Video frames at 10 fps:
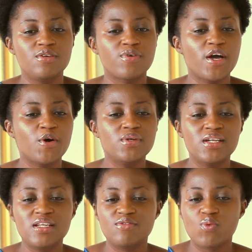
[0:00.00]
If I
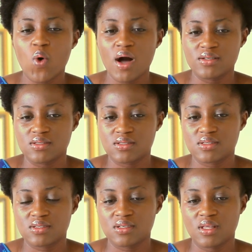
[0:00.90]
only live
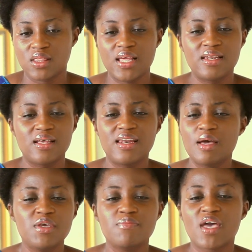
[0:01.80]
once, then
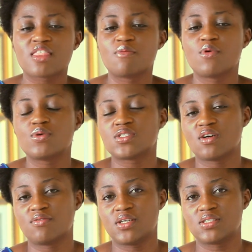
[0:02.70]
let me make the most
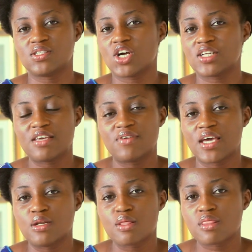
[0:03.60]
of it, not
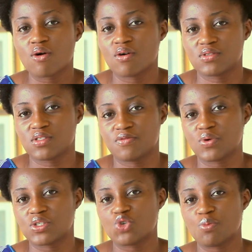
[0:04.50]
giving any thought
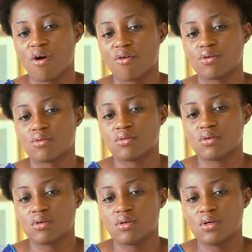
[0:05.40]
for tomorrow.
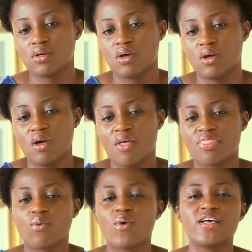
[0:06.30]

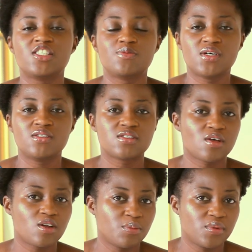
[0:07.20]
The wise man
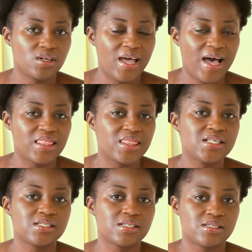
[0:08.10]
Solomon had
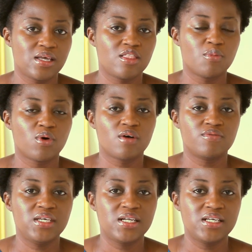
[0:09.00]
this to say in the book
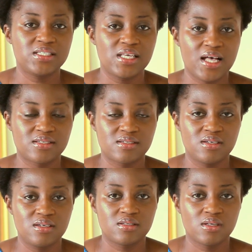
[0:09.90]
of
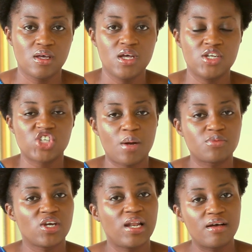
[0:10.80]
Ecclesiastes,
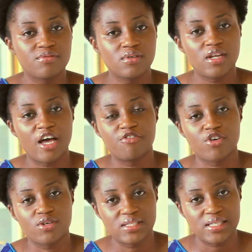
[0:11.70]
chapter 11 and
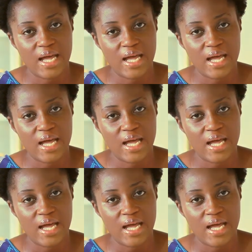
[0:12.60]
verse